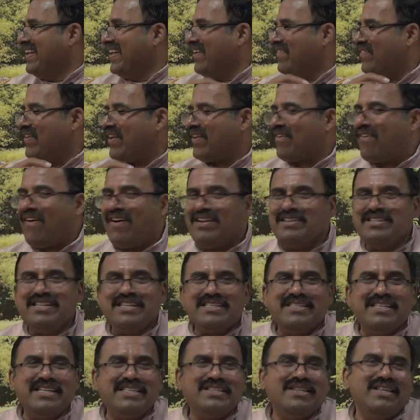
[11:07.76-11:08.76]
if you're
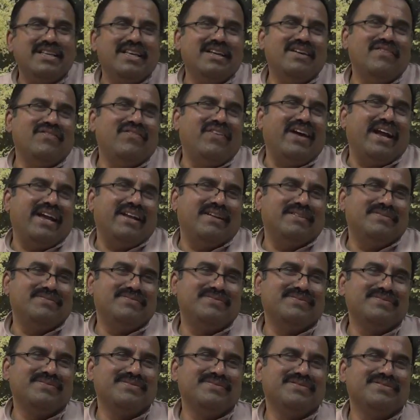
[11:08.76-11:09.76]
consciousness, fine.
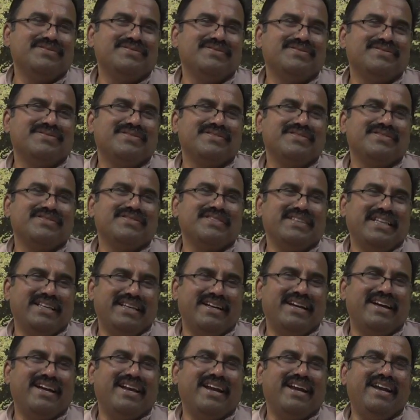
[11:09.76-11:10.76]

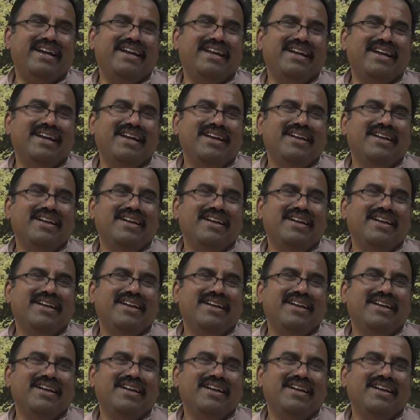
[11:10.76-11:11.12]
Right?